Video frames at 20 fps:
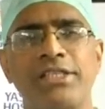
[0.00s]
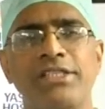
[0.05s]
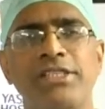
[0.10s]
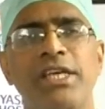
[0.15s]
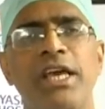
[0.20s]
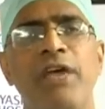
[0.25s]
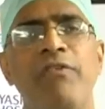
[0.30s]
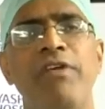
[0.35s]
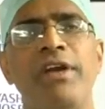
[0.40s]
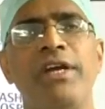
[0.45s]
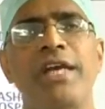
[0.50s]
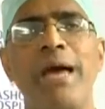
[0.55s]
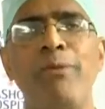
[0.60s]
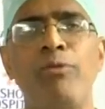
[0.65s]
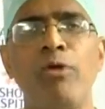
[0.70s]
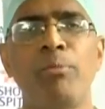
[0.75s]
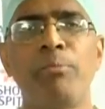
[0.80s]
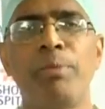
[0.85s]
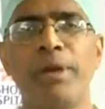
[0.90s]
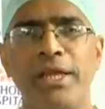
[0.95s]
You see, every time
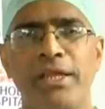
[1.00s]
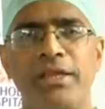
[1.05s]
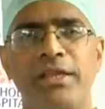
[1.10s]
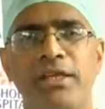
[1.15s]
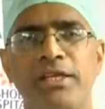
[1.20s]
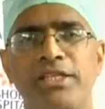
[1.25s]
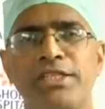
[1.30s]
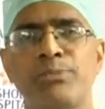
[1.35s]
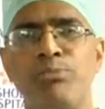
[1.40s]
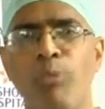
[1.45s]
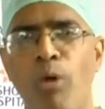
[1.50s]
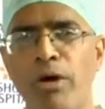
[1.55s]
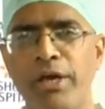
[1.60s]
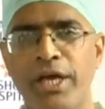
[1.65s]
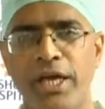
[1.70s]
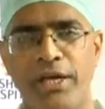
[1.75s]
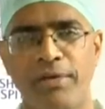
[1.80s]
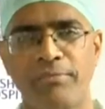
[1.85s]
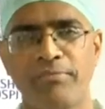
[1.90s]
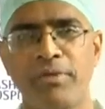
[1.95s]
we breathe,
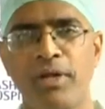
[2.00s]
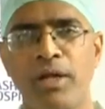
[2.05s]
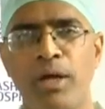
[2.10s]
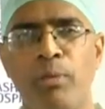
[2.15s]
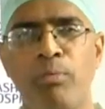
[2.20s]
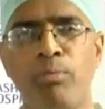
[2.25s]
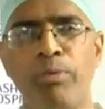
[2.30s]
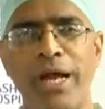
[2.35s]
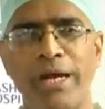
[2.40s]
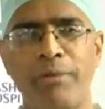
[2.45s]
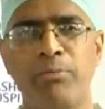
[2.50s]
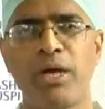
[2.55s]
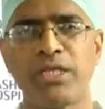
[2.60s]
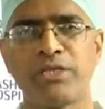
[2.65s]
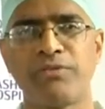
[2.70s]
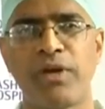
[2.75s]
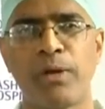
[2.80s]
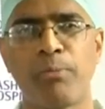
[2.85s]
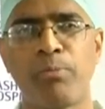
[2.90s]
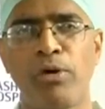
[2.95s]
smoking,
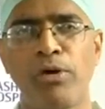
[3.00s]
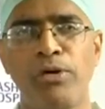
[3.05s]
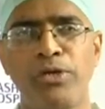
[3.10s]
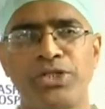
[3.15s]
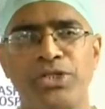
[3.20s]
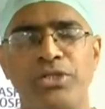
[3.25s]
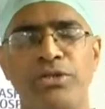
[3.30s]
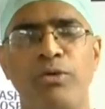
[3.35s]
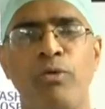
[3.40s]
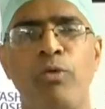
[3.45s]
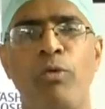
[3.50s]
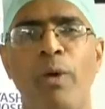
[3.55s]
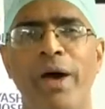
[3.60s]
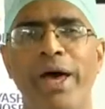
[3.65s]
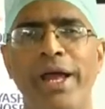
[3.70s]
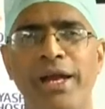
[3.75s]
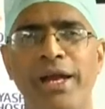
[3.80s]
atmospheric pollution, viral